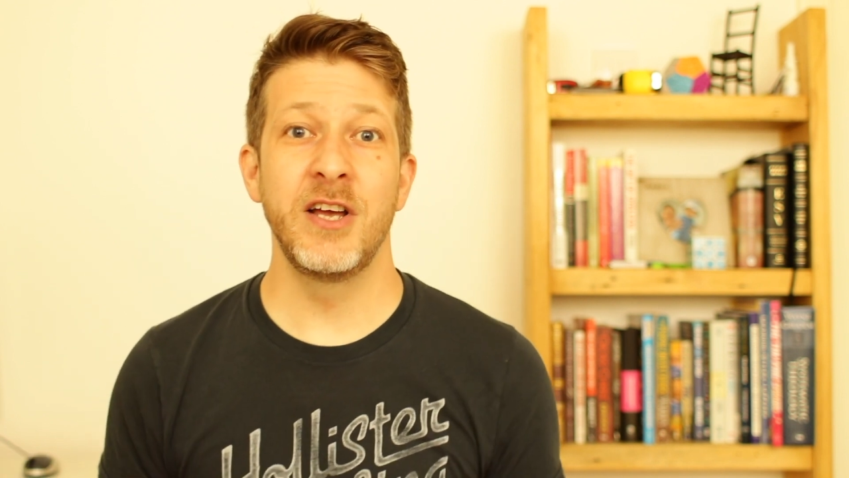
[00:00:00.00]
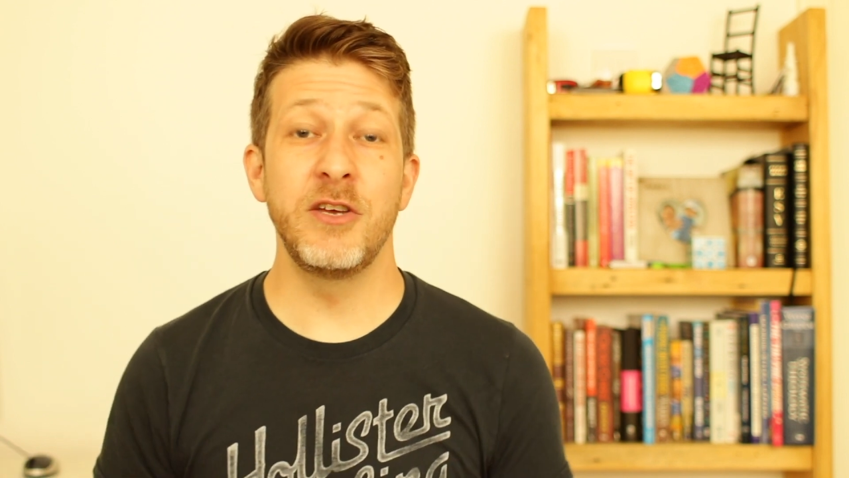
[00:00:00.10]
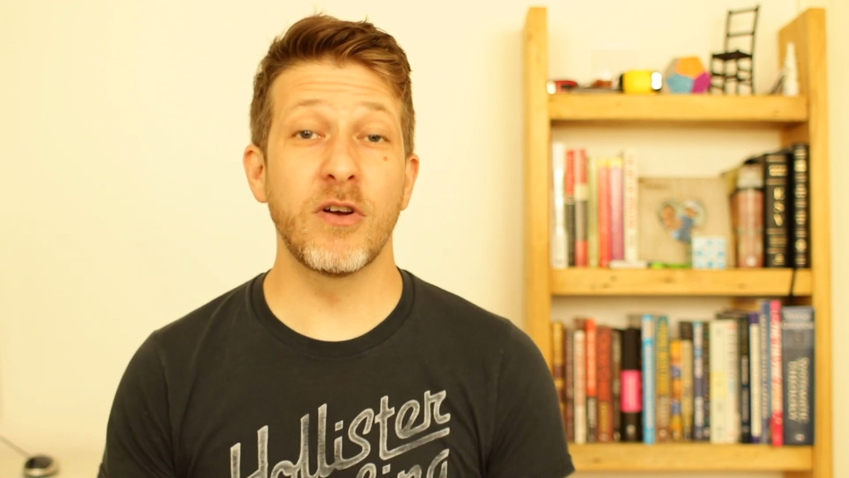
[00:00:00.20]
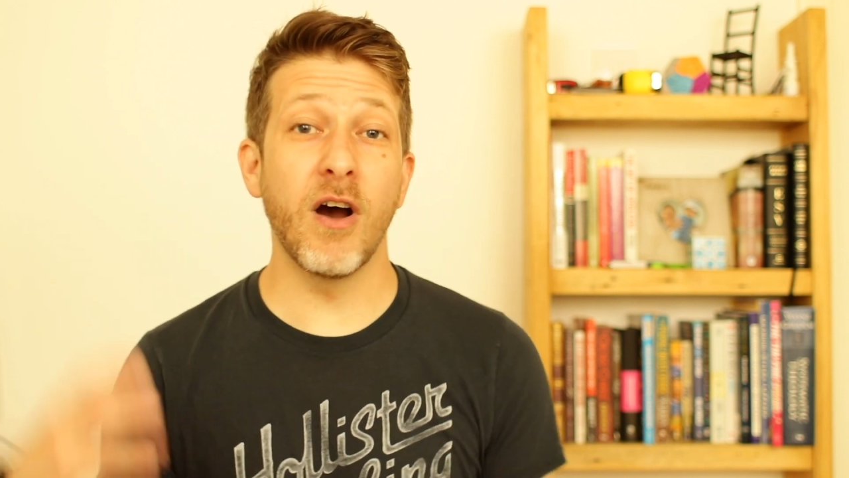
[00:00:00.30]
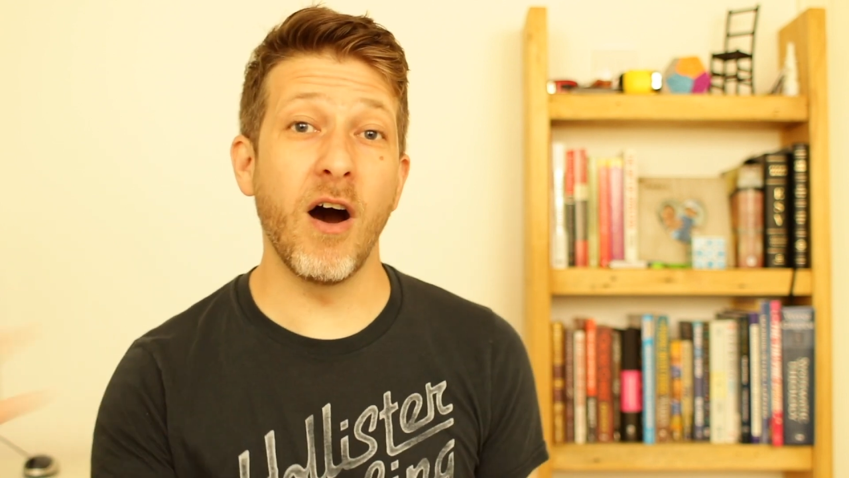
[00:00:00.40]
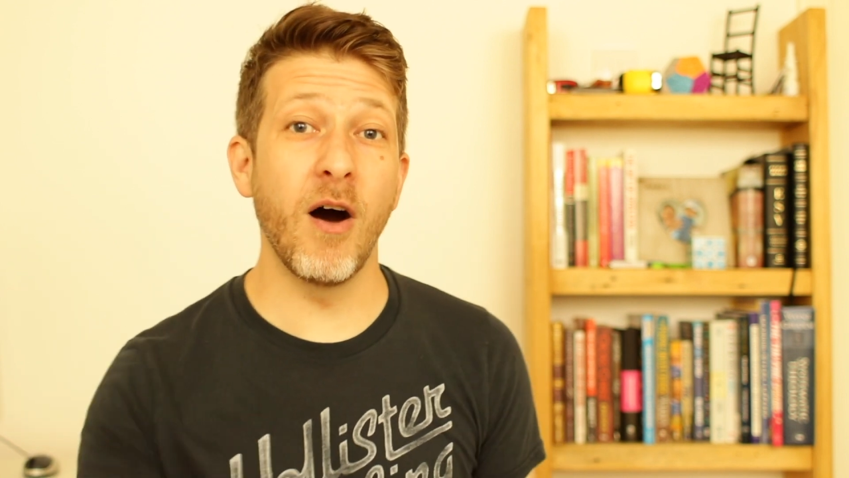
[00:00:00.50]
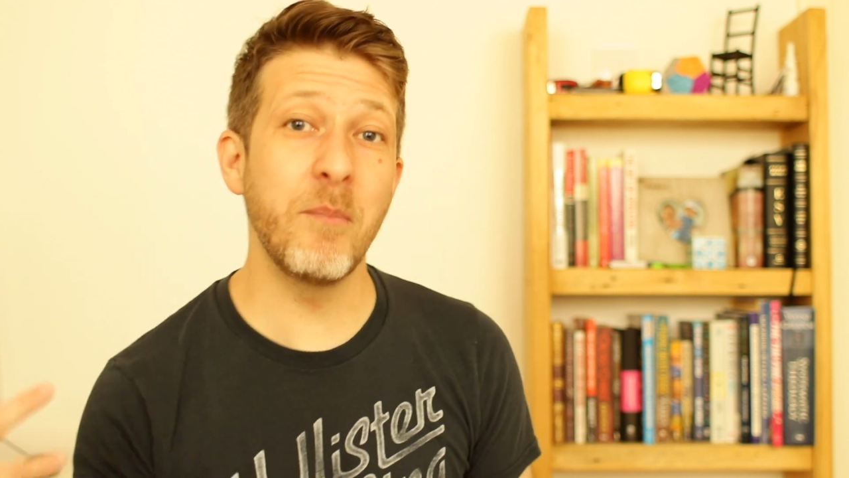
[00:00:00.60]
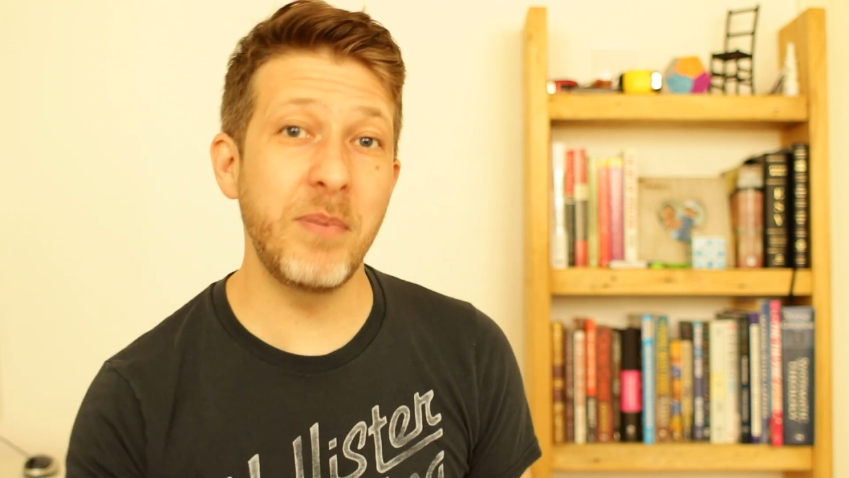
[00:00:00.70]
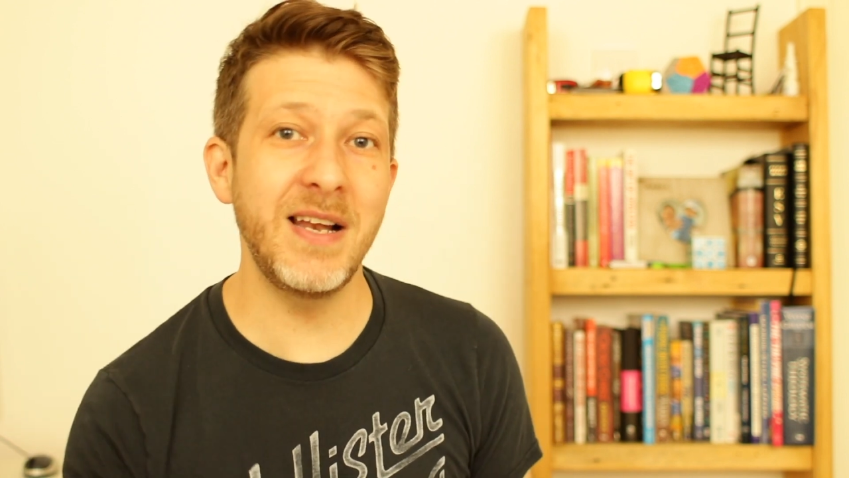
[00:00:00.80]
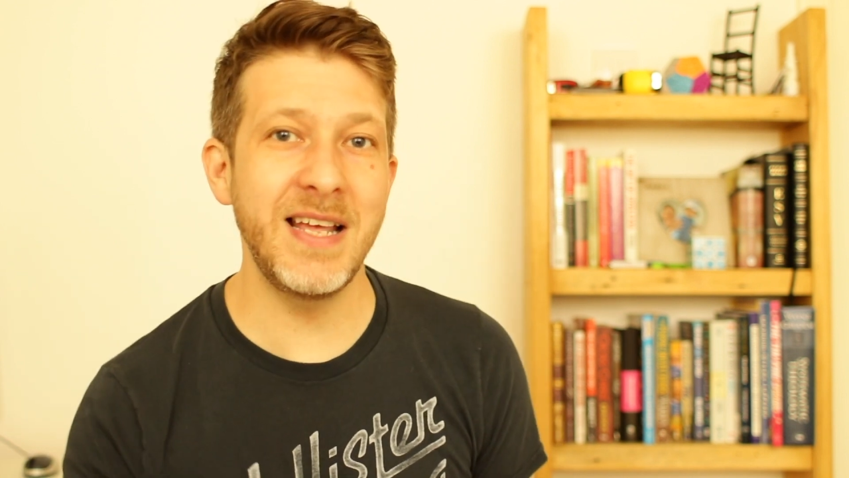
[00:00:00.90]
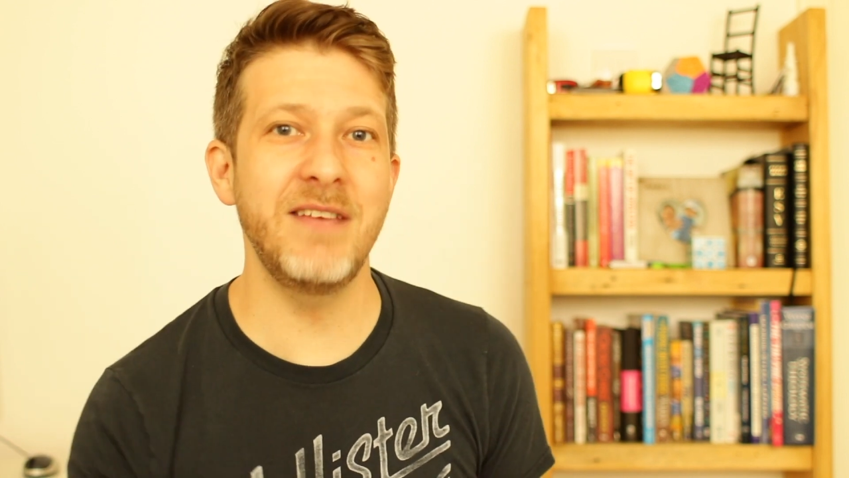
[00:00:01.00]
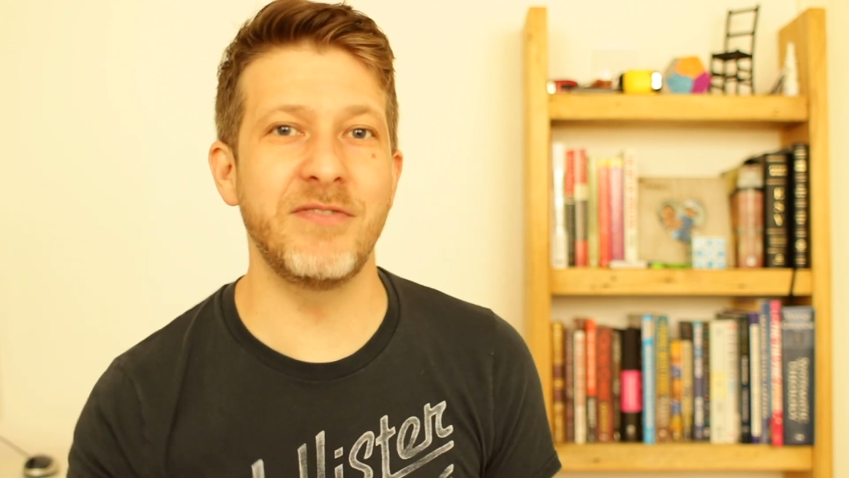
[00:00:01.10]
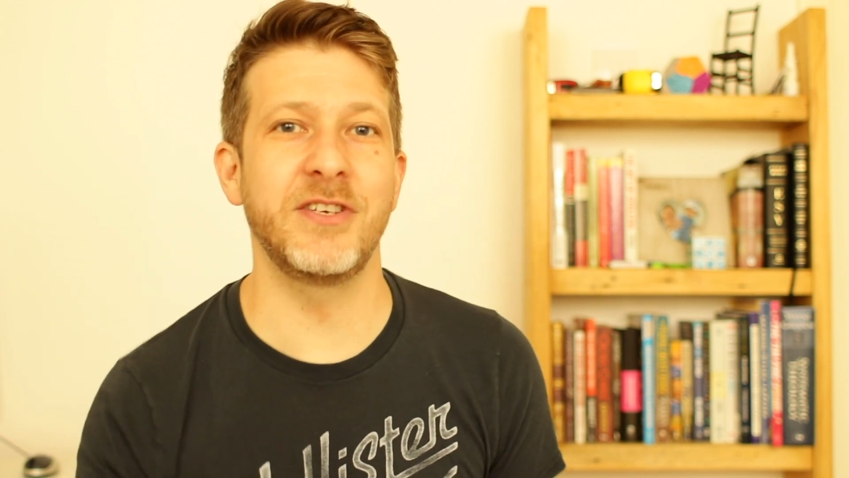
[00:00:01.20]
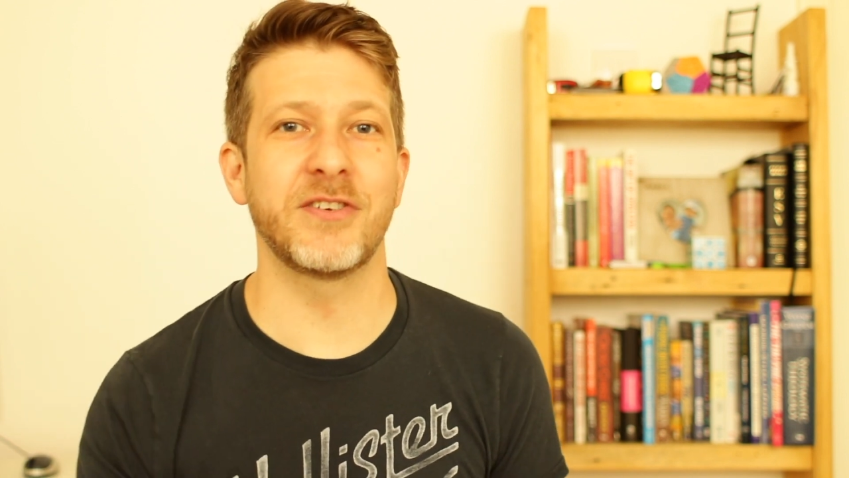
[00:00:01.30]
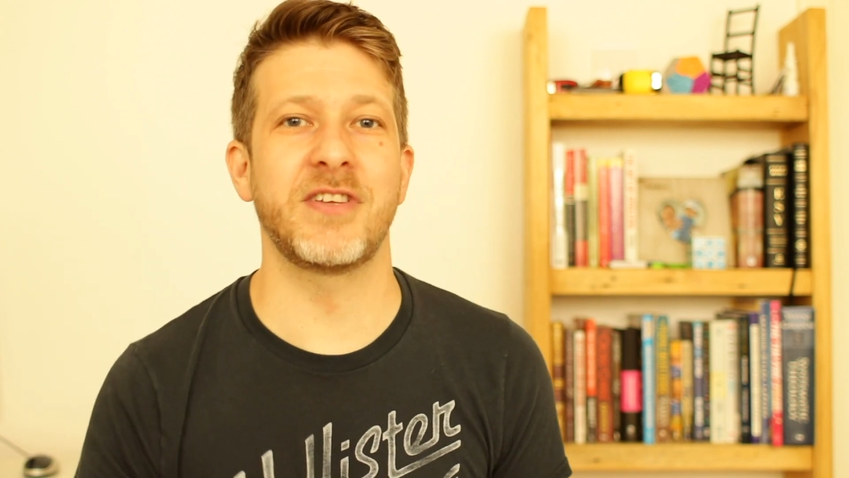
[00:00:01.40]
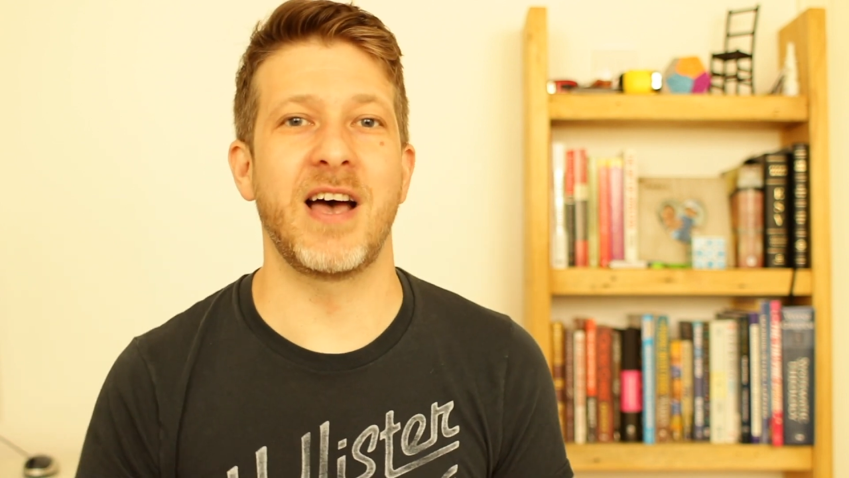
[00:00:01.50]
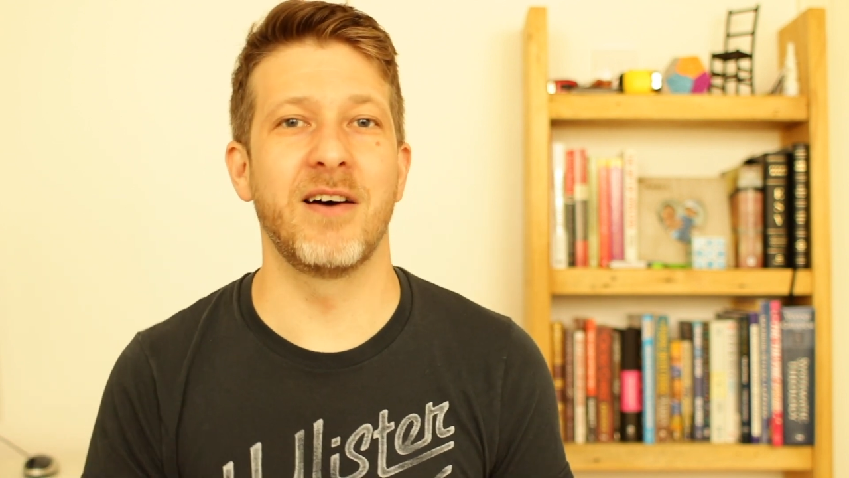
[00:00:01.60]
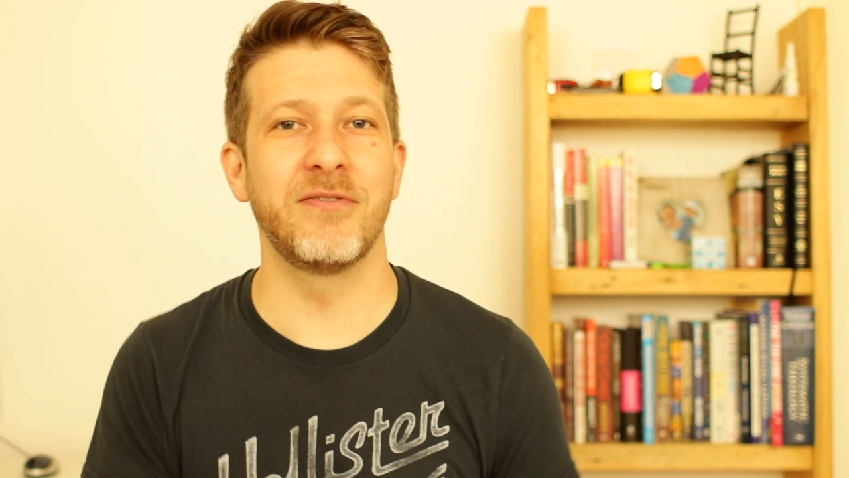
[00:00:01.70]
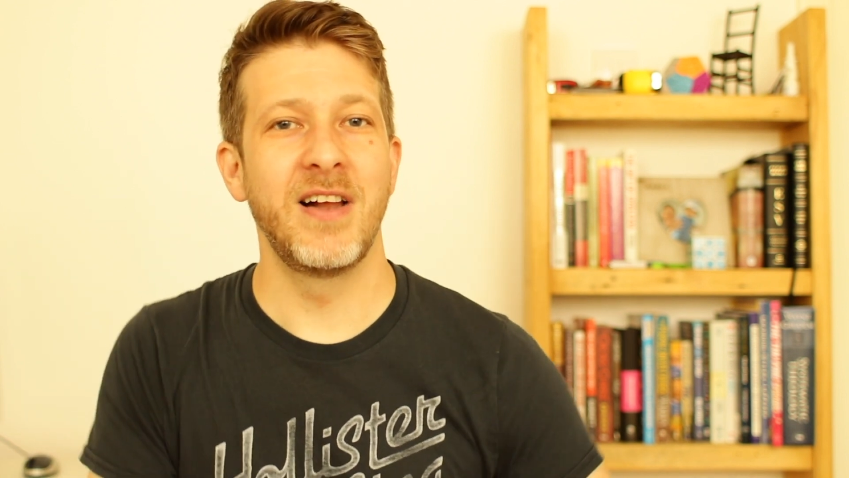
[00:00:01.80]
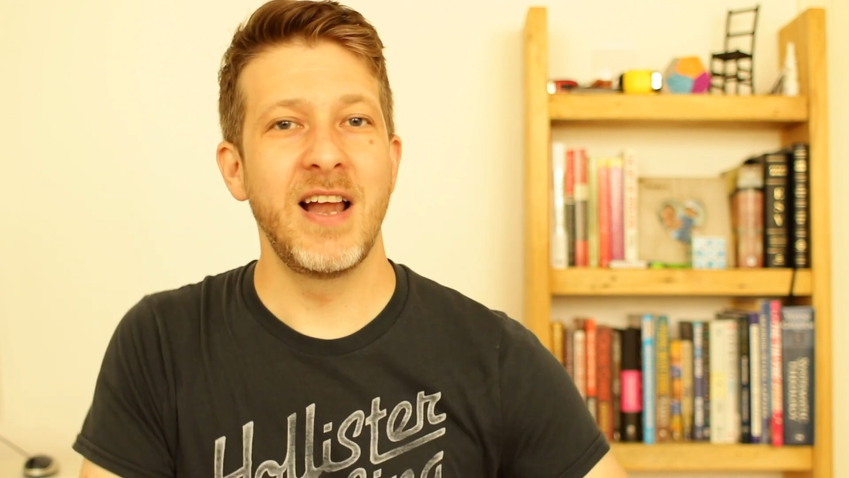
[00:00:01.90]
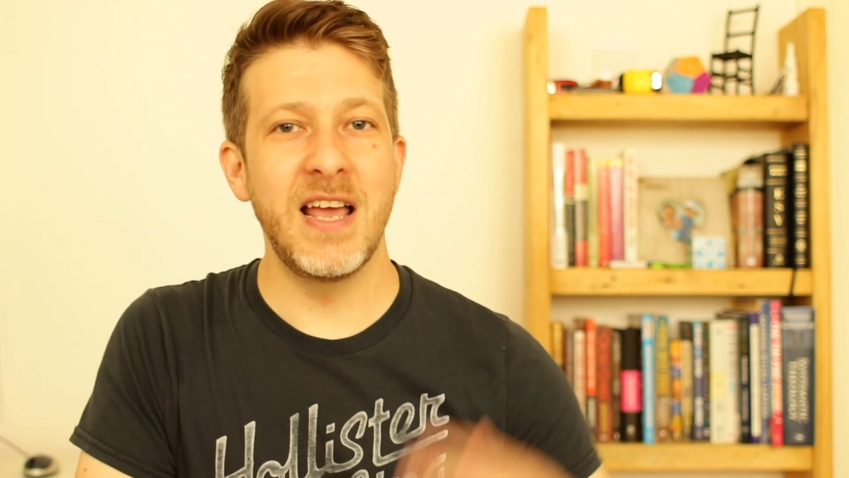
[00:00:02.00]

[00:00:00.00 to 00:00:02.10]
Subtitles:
You can't believe in yourself